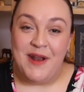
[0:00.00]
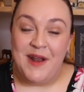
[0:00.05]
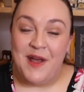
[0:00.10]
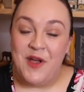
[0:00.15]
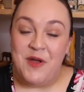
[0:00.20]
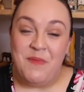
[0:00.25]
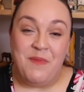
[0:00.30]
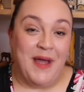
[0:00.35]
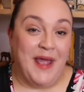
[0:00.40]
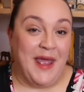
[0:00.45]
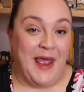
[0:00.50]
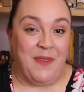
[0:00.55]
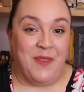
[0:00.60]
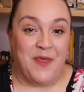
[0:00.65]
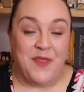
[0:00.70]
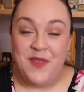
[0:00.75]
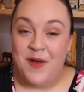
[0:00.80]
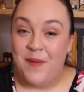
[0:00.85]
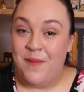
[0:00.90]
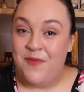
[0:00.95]
know by hitting the
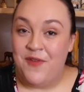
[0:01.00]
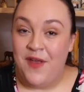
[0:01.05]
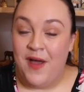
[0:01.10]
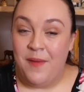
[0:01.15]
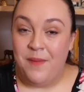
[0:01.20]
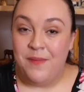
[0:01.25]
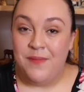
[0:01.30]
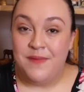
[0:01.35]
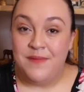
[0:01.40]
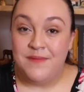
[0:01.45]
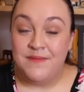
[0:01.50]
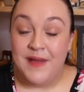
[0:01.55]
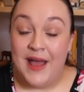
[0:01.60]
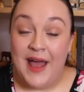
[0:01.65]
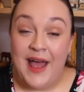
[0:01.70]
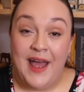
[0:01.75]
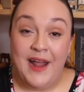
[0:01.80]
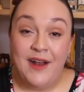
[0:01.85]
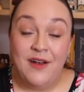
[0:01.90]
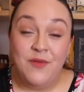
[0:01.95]
thumbs up
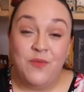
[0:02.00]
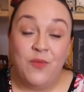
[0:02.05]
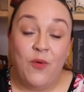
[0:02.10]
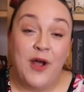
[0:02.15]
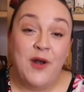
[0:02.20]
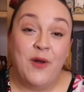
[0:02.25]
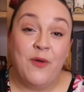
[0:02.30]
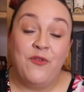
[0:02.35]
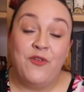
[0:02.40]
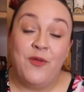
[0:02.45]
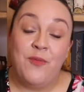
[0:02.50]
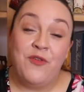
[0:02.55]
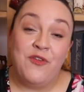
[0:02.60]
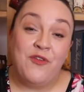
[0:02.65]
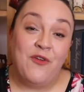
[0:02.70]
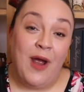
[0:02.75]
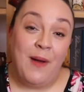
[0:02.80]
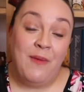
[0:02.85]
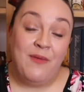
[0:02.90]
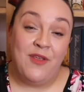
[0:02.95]
and why not
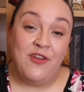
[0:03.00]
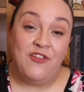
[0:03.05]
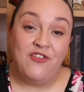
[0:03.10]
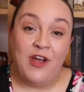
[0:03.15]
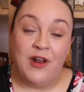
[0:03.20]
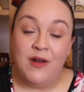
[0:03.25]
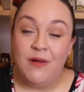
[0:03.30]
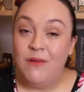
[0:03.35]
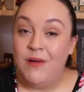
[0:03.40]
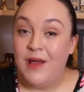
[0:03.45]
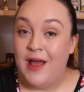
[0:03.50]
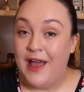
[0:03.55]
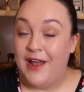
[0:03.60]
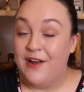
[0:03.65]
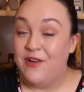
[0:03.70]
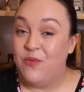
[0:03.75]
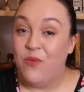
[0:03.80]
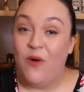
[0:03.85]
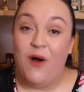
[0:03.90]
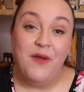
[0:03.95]
subscribe to this channel
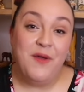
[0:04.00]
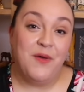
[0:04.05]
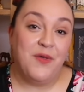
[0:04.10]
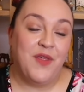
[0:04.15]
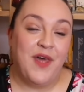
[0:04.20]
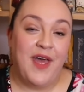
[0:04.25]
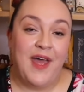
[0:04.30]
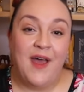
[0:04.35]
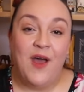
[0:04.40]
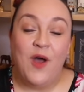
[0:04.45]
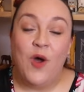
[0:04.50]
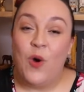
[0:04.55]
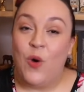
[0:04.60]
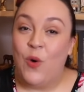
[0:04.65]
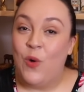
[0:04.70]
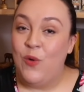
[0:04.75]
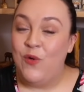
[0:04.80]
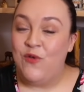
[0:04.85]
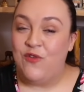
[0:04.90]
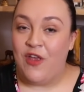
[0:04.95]
and while you're there,
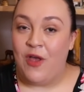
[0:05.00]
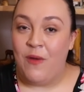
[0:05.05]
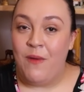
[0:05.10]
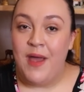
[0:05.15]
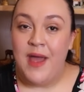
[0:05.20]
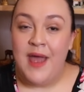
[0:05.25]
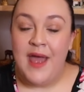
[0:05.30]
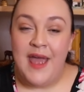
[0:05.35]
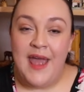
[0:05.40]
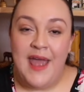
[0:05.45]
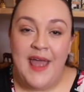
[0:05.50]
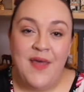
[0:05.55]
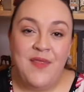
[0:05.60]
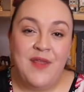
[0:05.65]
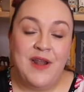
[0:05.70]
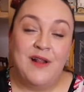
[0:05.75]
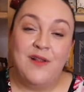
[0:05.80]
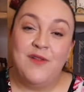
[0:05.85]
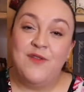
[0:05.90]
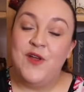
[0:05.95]
also, hit the
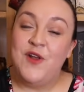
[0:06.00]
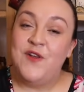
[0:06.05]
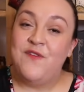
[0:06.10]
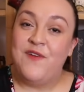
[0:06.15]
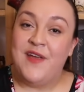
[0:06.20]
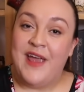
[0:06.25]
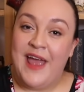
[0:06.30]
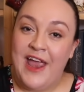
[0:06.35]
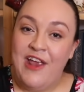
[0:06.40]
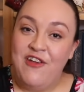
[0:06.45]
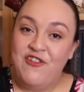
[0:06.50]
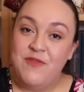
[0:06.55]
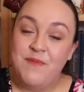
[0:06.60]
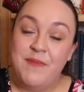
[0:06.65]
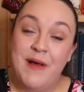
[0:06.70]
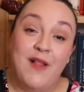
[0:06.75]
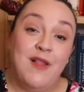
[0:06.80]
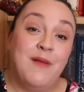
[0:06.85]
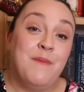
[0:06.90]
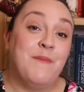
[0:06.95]
little notification
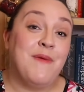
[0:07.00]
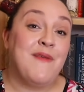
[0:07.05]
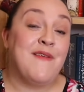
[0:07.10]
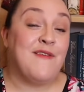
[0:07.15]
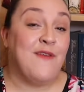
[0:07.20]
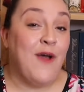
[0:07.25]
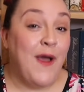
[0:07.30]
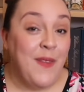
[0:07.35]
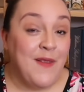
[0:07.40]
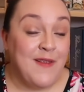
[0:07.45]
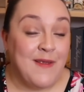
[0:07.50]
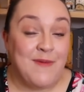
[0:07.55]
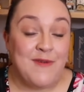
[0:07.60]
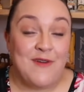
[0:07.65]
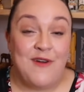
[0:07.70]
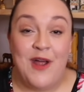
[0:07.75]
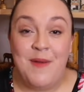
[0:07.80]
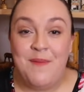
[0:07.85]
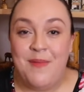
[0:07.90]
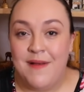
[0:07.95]
bell beside the
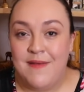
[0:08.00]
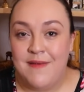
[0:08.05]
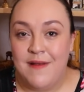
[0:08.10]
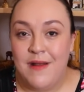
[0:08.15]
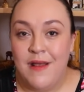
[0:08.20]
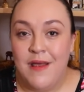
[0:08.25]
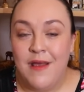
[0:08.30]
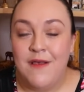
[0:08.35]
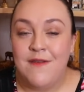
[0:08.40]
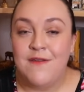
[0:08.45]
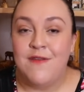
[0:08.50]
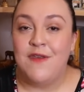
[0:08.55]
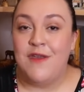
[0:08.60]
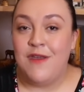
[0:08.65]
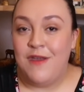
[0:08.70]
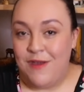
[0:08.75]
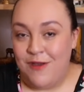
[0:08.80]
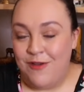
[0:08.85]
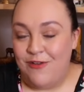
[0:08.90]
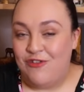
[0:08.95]
subscribe button so that
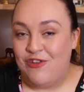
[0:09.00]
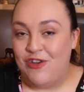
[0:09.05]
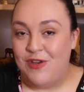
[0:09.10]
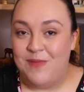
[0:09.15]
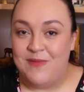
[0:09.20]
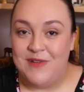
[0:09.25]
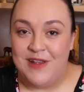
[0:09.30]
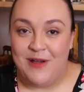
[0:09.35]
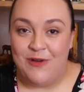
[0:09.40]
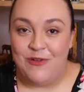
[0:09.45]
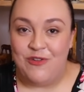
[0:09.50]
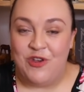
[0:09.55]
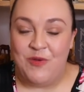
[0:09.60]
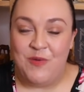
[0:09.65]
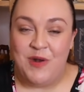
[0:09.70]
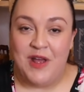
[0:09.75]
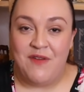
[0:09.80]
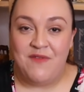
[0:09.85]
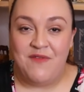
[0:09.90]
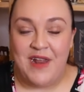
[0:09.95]
YouTube tells you
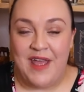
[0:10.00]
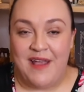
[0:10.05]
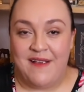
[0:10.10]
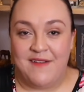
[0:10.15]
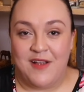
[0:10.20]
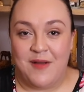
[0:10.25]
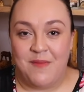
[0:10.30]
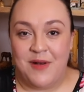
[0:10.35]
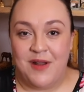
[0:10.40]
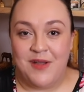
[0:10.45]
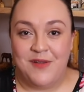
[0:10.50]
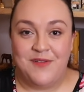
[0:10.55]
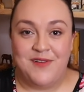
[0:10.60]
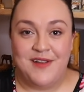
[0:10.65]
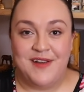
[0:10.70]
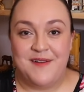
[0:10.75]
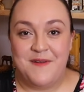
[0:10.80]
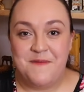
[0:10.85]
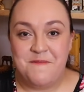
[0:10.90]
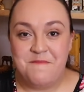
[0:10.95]
when I've next uploaded.